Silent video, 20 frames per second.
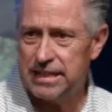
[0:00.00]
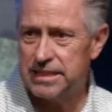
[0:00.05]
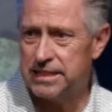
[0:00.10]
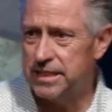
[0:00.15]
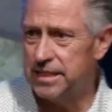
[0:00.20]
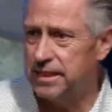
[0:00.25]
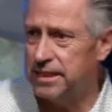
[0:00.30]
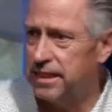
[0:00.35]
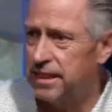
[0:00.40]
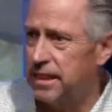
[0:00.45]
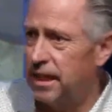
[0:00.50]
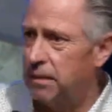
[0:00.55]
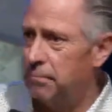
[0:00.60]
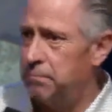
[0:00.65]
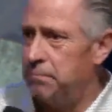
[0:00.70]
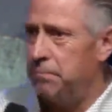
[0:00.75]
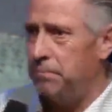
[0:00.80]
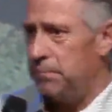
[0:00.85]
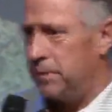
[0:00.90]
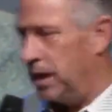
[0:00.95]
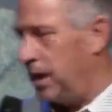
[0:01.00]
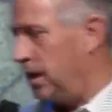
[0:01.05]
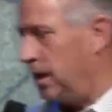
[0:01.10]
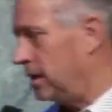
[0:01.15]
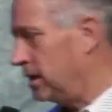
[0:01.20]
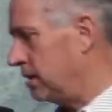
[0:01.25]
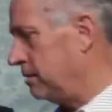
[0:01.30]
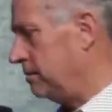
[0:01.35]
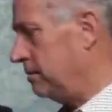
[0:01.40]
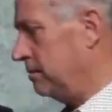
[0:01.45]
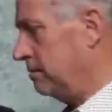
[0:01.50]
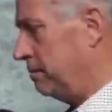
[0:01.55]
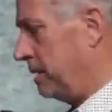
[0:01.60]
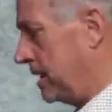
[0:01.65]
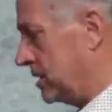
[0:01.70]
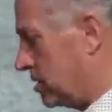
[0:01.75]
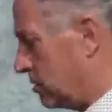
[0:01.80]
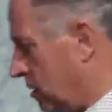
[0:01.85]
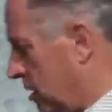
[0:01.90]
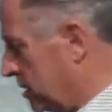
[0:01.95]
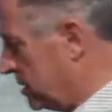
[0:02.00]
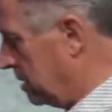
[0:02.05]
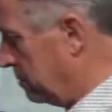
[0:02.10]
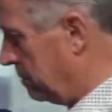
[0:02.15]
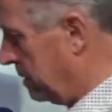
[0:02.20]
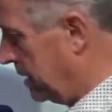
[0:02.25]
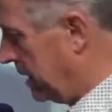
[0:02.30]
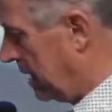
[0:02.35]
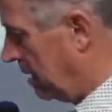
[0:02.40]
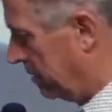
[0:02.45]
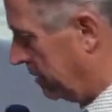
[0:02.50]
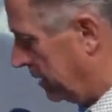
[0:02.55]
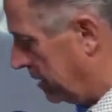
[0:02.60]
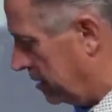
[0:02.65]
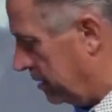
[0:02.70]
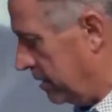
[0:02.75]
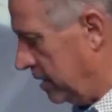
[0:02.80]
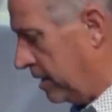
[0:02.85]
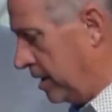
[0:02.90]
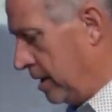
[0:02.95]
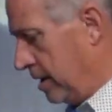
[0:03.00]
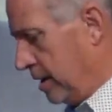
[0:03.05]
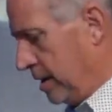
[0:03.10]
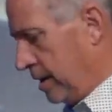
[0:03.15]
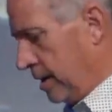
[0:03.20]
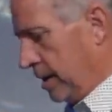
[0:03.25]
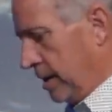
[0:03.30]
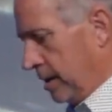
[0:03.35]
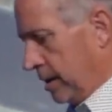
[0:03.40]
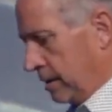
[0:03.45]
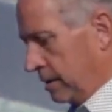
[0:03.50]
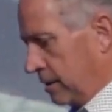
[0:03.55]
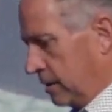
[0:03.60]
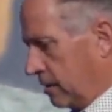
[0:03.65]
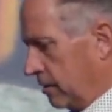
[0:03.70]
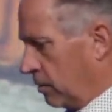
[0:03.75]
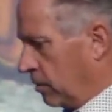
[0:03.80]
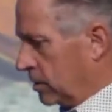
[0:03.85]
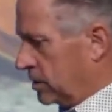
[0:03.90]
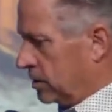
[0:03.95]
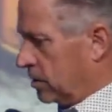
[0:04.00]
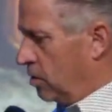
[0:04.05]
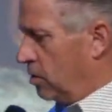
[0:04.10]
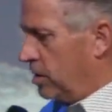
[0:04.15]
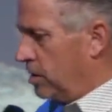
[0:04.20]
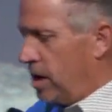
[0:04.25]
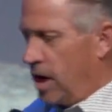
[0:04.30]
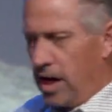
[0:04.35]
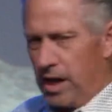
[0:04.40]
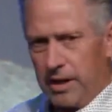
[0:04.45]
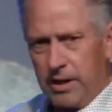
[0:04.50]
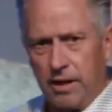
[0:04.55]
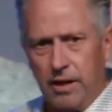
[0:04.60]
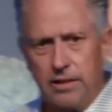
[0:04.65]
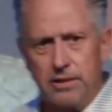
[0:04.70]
said, uh, I'm Doug, and Pastor Ron sent me down here, and what's going on?